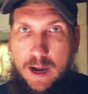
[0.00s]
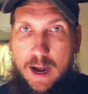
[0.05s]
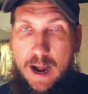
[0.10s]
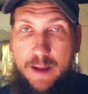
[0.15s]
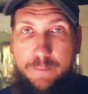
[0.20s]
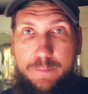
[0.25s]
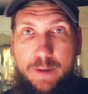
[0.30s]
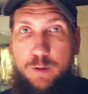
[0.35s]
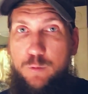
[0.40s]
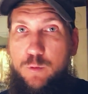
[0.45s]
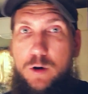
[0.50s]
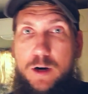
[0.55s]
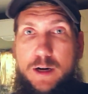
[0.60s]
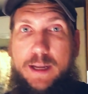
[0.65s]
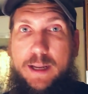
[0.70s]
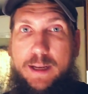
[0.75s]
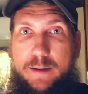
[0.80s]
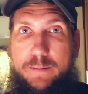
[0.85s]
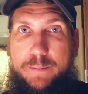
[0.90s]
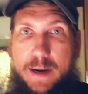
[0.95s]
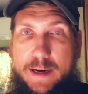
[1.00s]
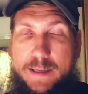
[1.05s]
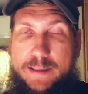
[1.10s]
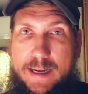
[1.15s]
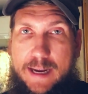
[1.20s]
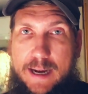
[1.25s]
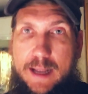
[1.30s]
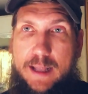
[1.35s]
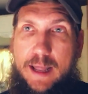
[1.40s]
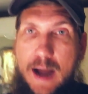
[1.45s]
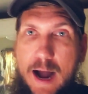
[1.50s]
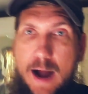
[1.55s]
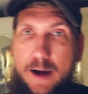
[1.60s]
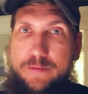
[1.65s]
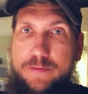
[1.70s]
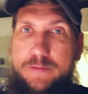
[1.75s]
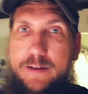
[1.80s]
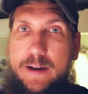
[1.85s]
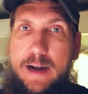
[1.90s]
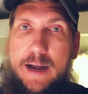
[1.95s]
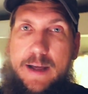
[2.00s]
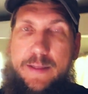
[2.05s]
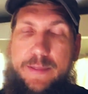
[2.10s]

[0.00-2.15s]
I've been working my tail off